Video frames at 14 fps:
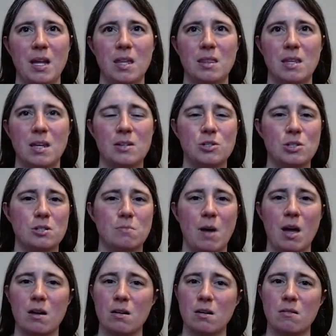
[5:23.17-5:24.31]
then it's just a
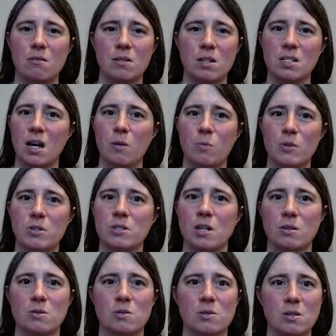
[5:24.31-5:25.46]
matter of going to town with
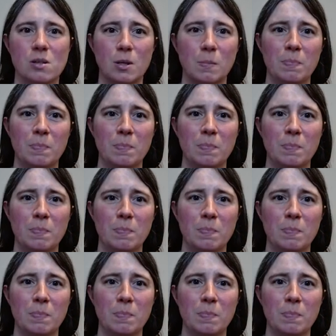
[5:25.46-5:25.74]
stencils.